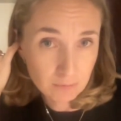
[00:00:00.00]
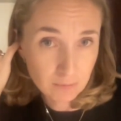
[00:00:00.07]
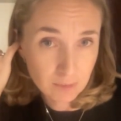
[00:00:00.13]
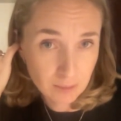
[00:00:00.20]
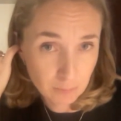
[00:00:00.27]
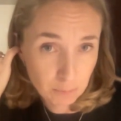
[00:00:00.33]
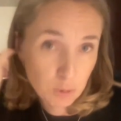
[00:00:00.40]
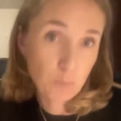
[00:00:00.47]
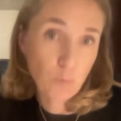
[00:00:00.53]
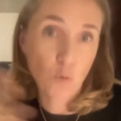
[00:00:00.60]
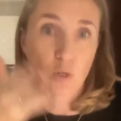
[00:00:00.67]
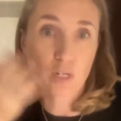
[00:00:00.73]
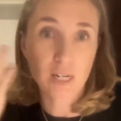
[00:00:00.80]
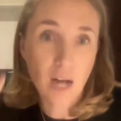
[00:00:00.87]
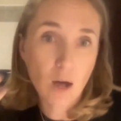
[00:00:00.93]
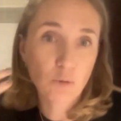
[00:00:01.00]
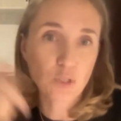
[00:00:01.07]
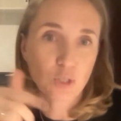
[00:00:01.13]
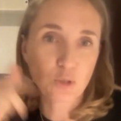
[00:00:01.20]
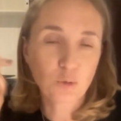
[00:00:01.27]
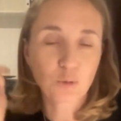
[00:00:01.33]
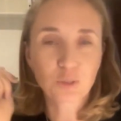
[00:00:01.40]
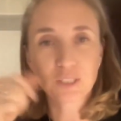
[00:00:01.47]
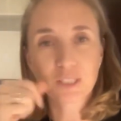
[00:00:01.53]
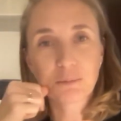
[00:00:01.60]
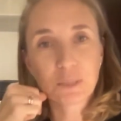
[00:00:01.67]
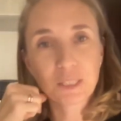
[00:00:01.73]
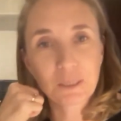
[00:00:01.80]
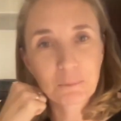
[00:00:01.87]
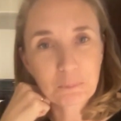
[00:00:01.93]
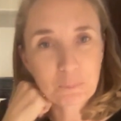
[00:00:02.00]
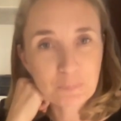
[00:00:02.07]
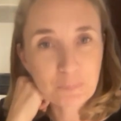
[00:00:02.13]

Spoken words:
bespokeaccounting.me.